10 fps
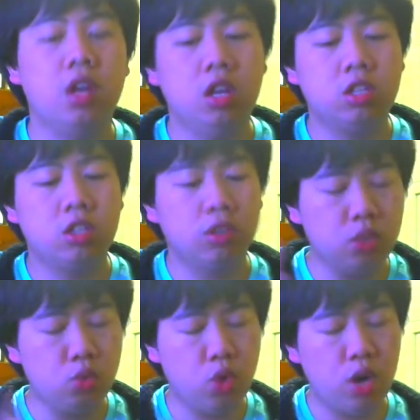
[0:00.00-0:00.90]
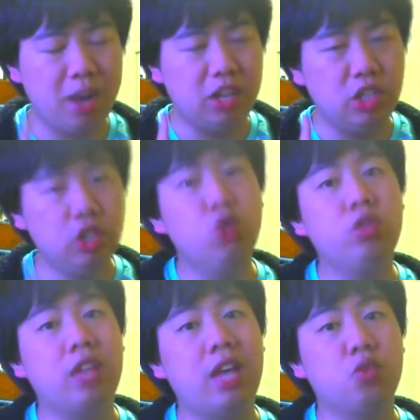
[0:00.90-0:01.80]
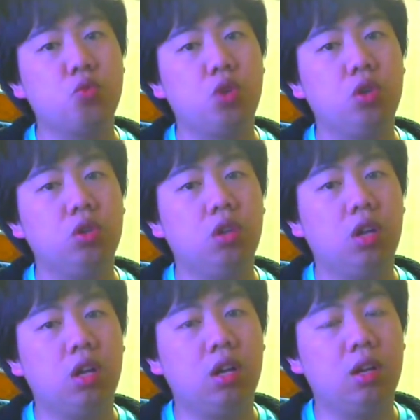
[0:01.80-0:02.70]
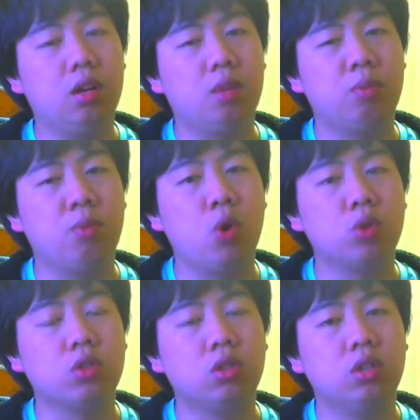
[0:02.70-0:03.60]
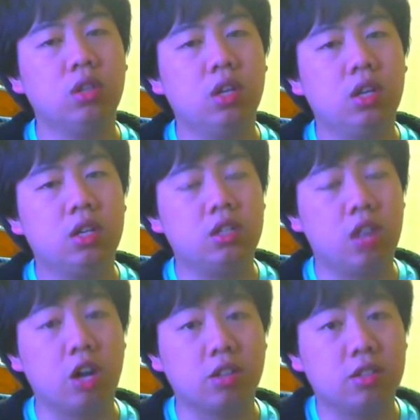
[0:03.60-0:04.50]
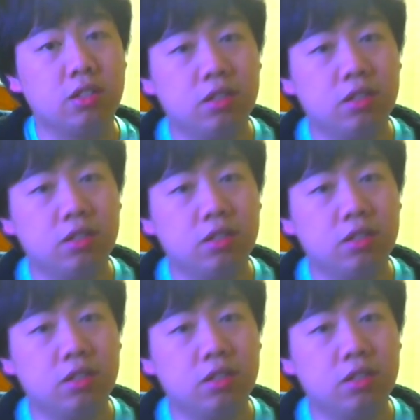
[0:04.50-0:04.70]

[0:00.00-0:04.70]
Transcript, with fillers: So this is where my new schedule proposal starts.